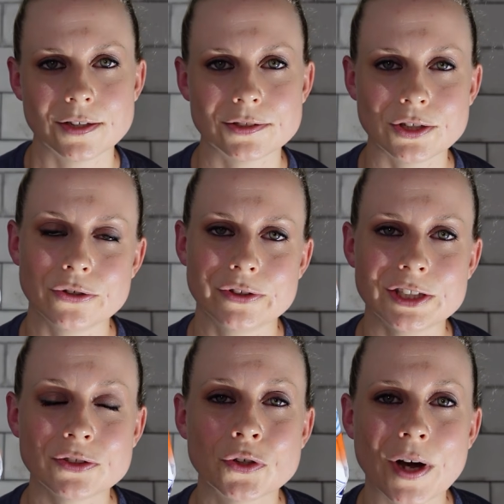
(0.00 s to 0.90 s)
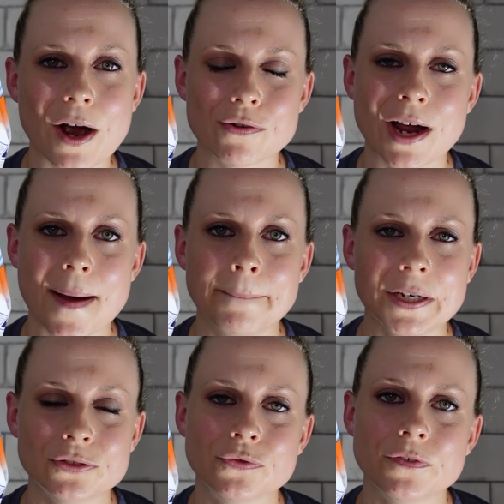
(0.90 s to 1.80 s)
So this grout got
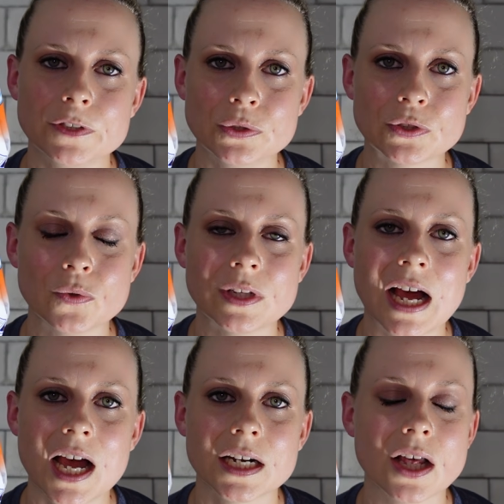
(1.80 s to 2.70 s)
mixed reviews online.